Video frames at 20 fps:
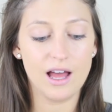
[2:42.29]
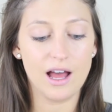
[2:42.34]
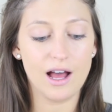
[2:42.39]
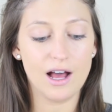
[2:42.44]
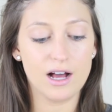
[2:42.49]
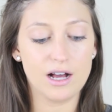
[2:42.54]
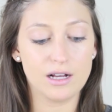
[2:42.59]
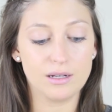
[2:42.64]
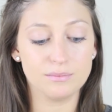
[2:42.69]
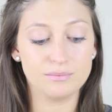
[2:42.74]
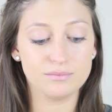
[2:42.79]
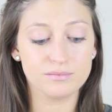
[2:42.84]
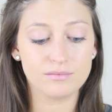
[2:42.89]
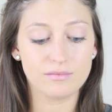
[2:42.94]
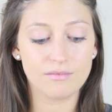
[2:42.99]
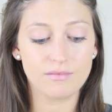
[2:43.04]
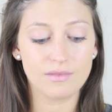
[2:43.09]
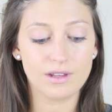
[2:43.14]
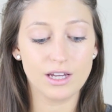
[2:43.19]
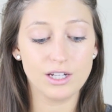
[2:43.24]
And
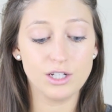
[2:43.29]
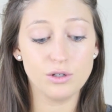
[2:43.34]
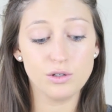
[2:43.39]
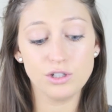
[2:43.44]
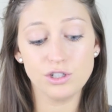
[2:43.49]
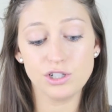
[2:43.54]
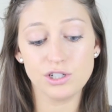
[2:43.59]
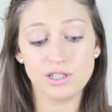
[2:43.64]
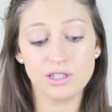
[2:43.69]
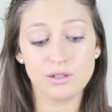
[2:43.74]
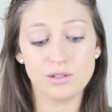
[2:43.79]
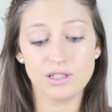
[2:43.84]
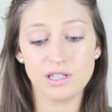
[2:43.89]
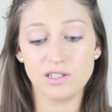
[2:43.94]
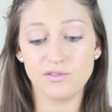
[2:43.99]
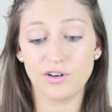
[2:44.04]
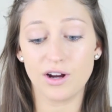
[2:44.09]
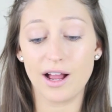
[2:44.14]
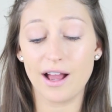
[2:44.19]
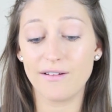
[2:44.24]
you can just use
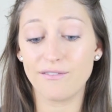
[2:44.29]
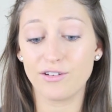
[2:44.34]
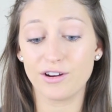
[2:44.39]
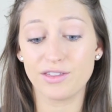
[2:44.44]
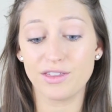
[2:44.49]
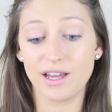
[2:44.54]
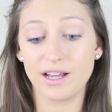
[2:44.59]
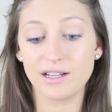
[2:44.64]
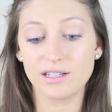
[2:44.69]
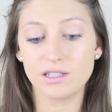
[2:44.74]
this for everything.